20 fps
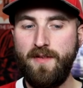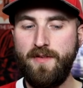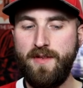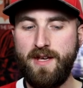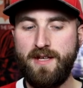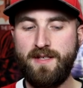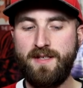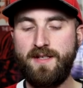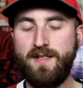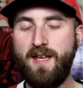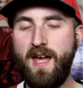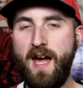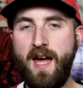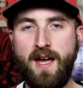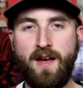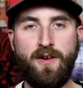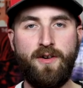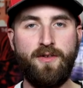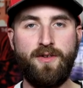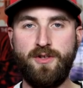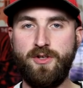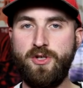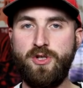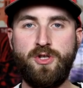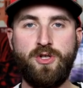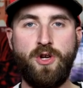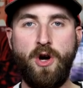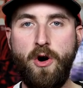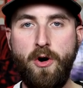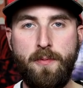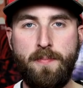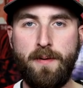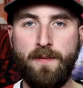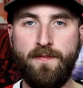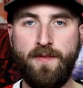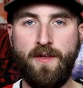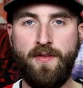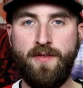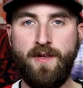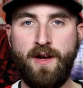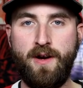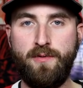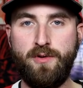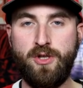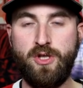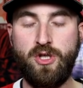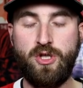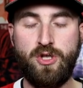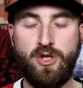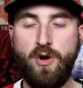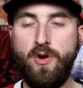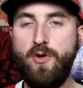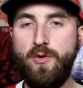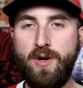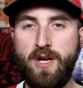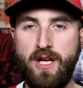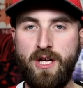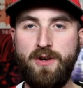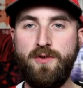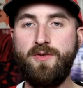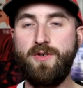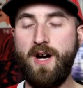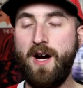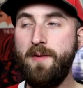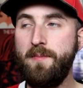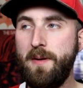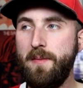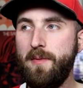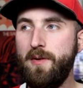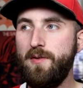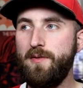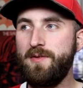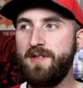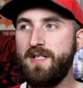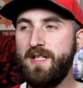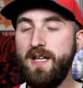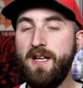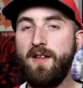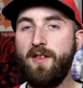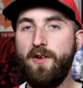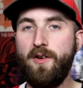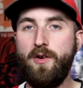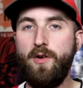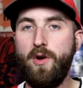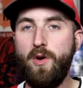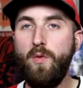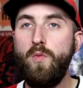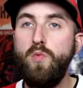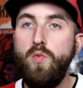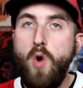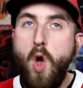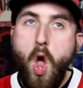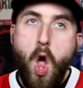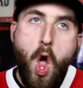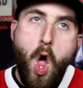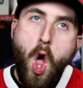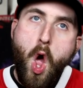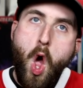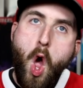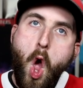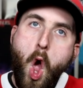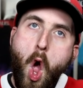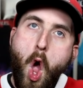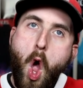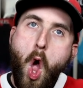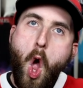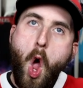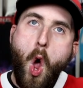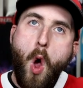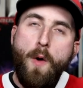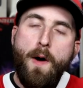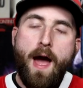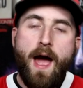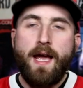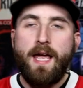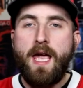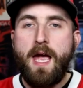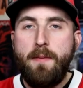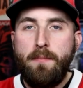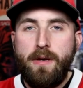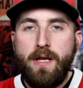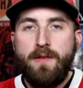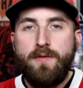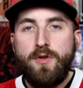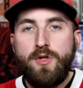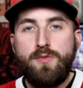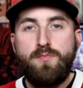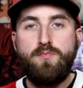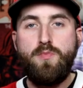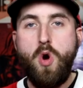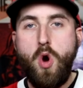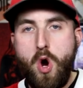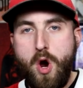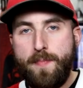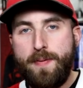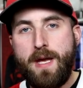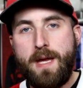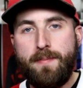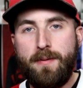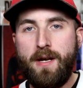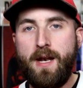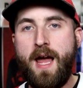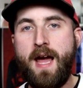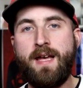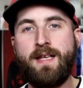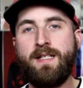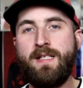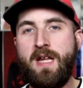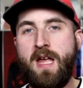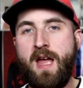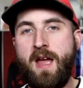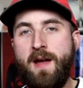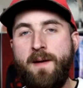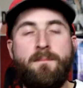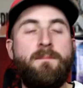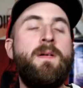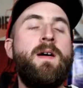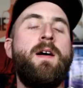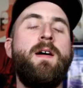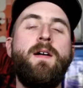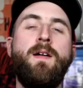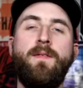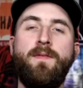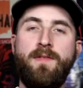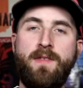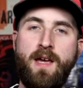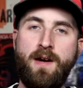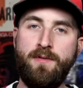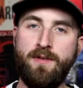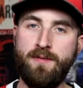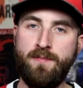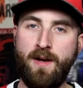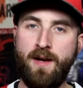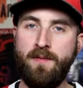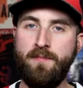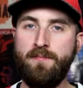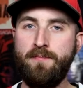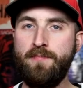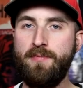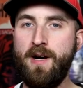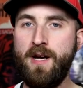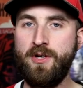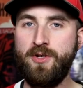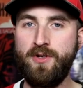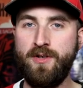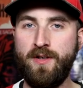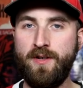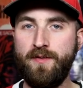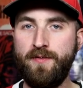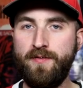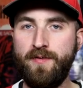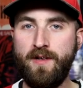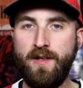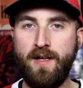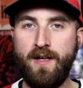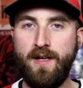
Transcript: the scale, the scope of the thing was so huge. I remember sitting there going, whoa, I can't believe there's more people like Sam. That was my impression of